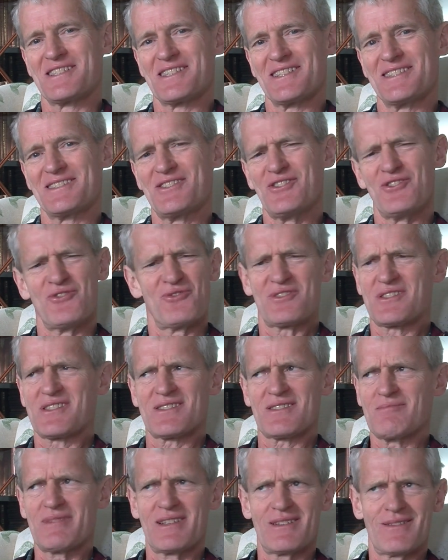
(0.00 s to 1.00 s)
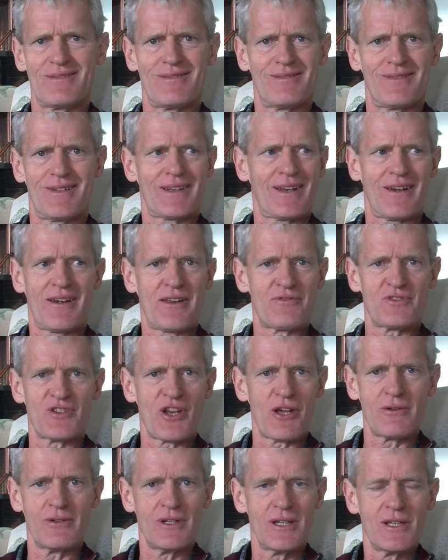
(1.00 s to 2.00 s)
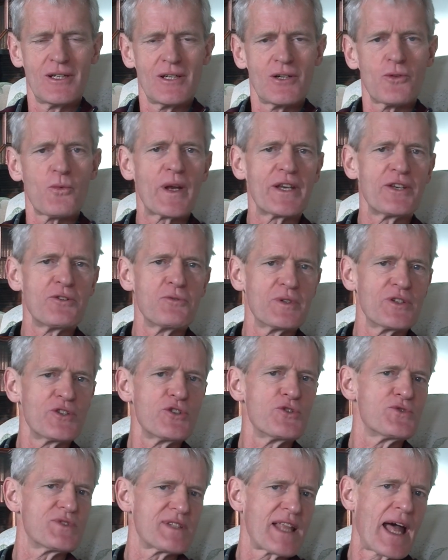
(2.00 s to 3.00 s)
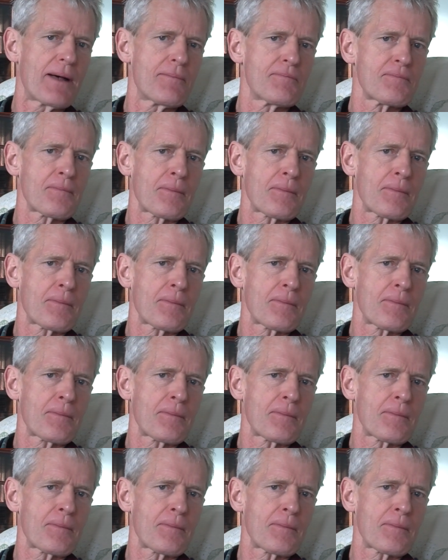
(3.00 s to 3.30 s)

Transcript: to use because I don't even know when you would use that.